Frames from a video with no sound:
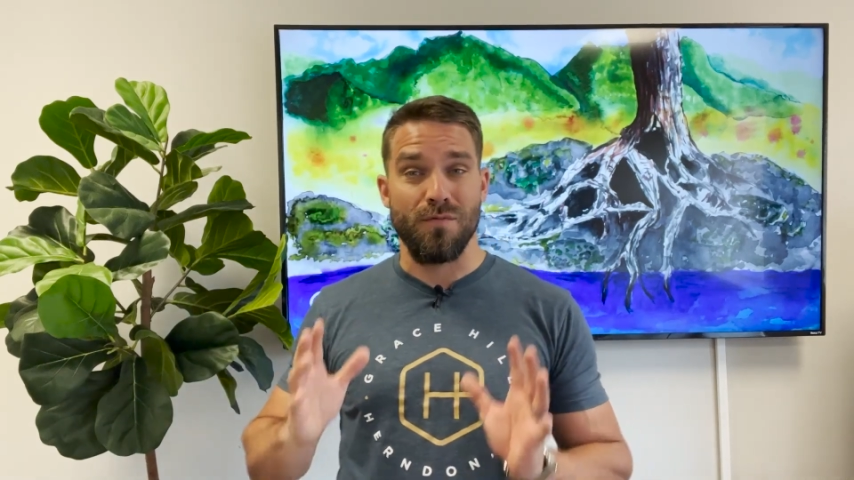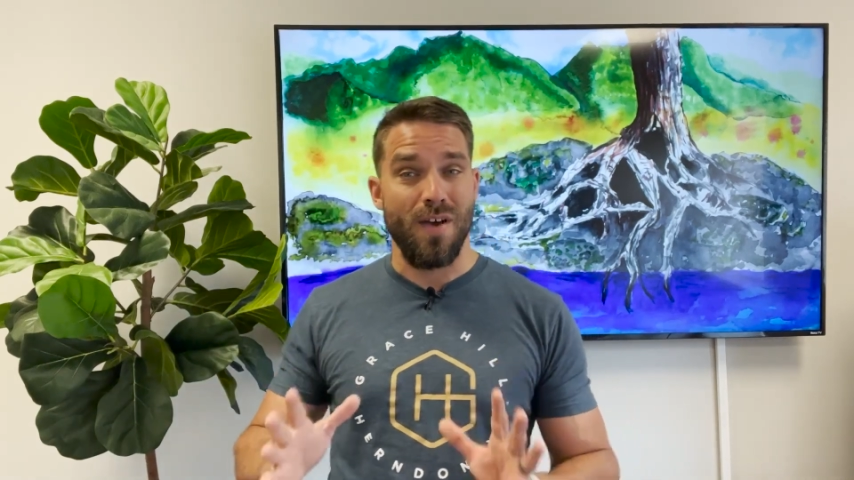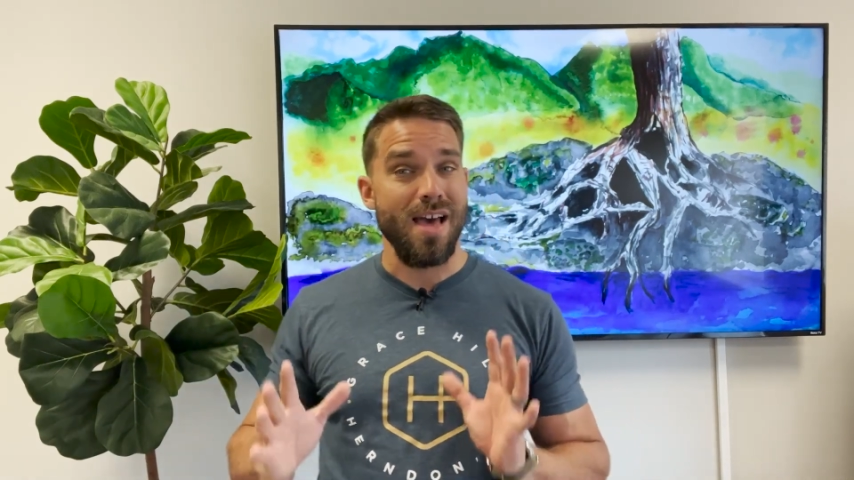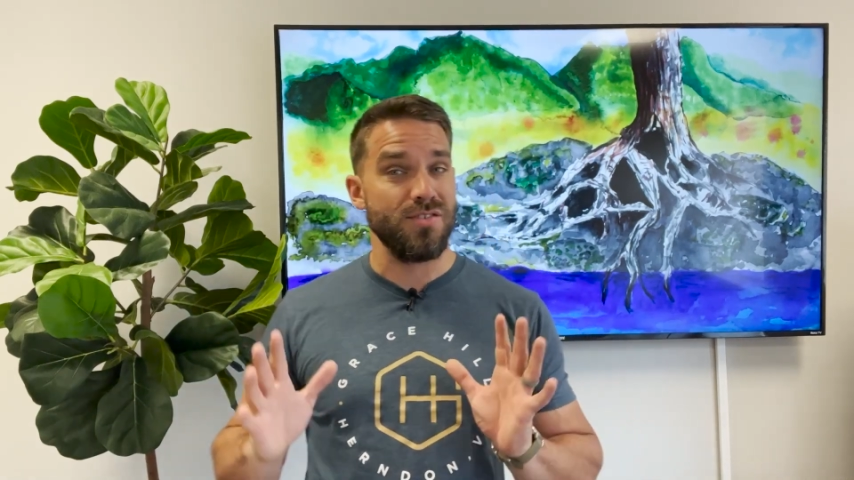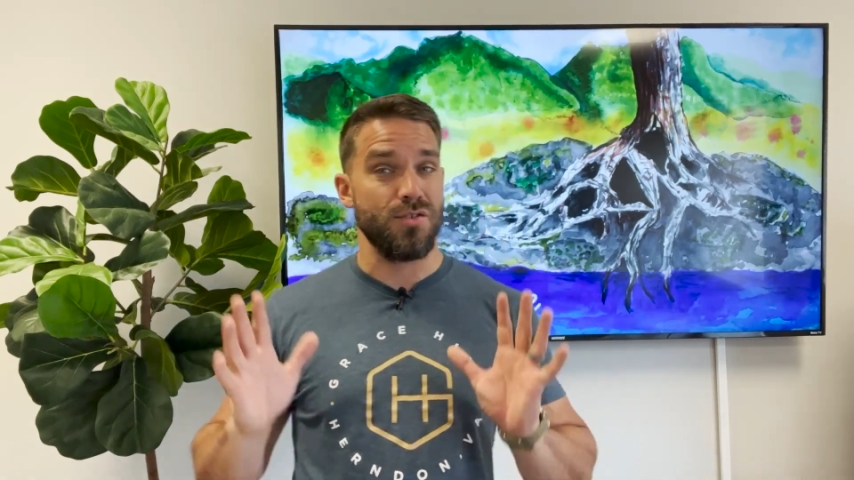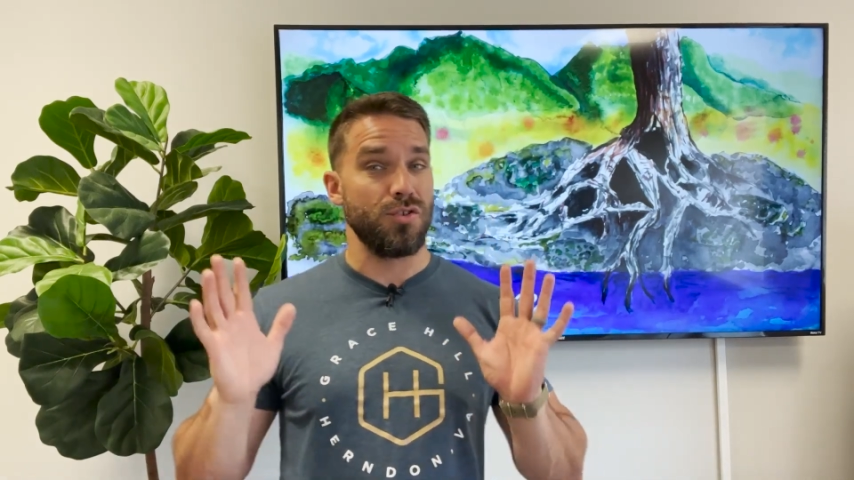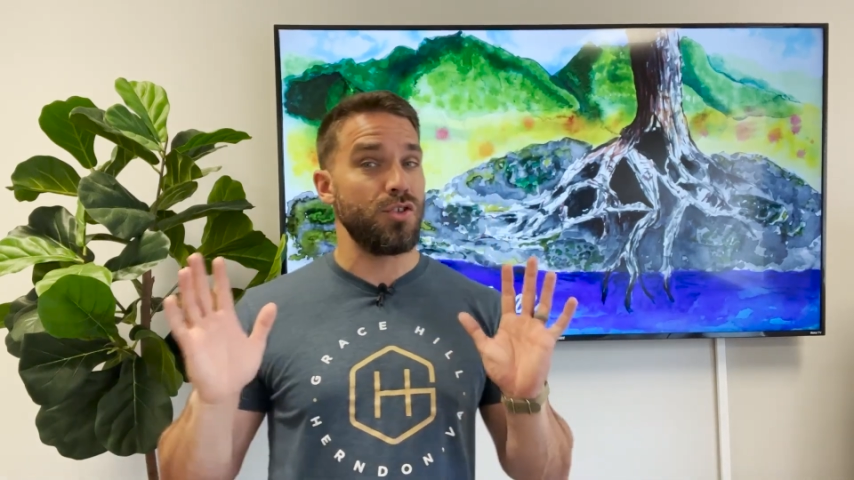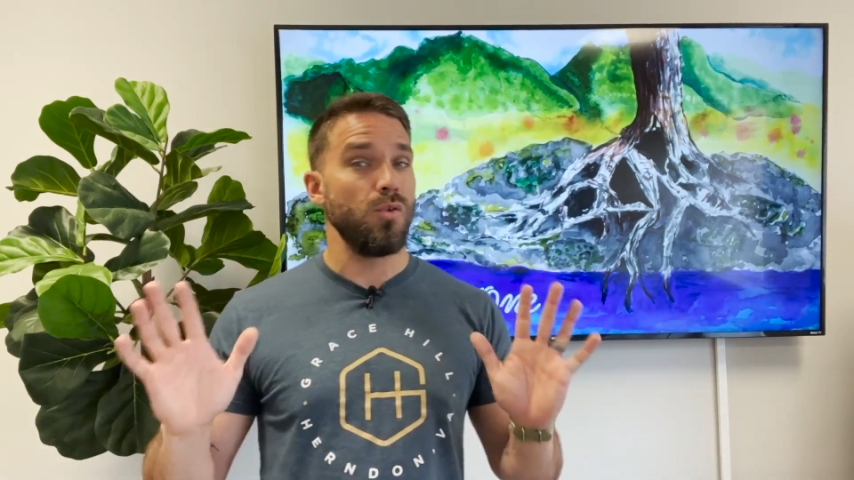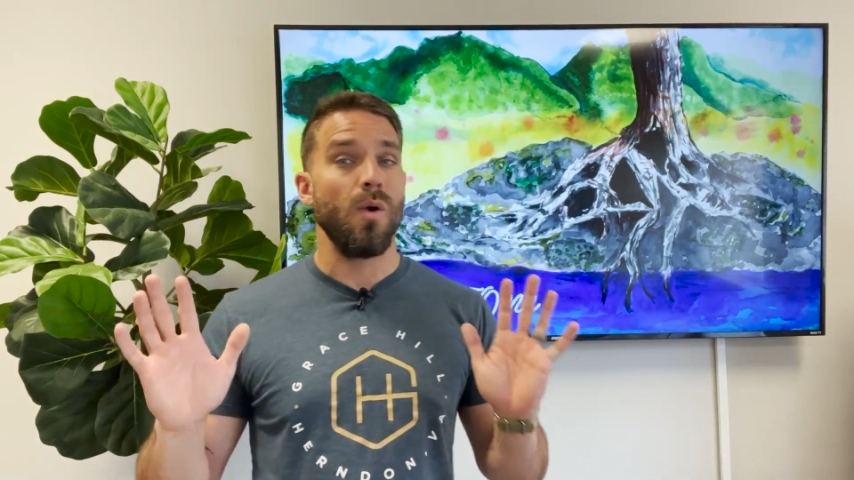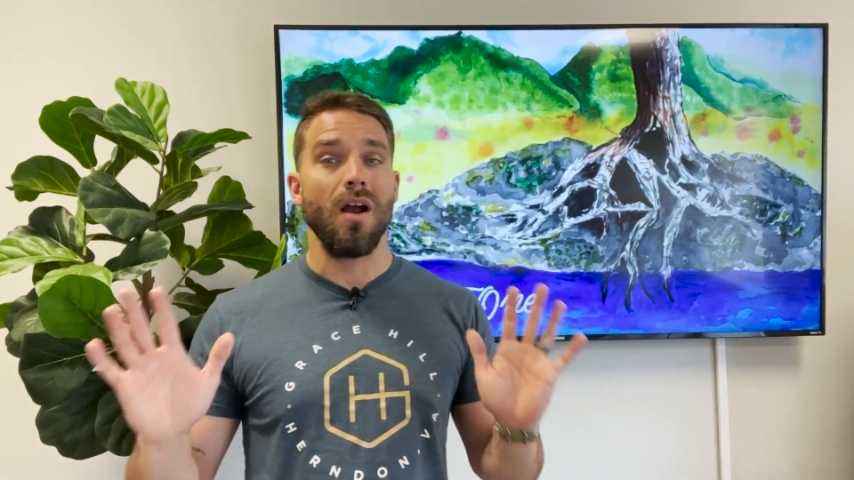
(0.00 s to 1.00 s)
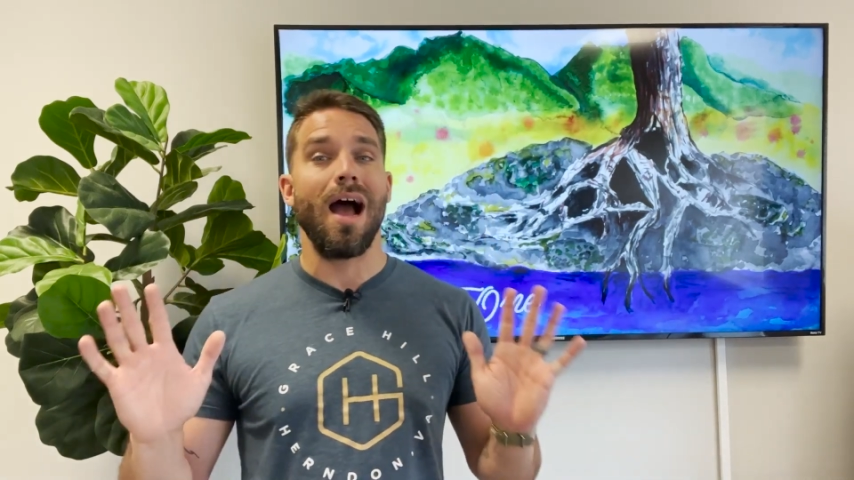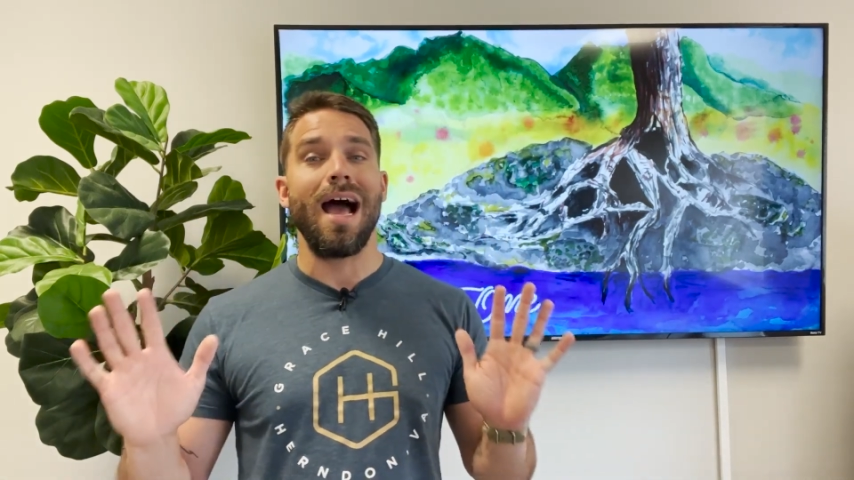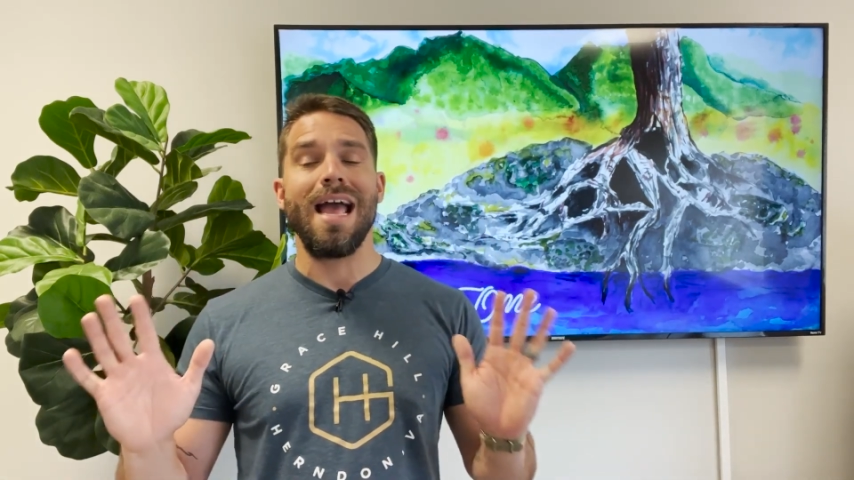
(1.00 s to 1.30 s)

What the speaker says: faster to where I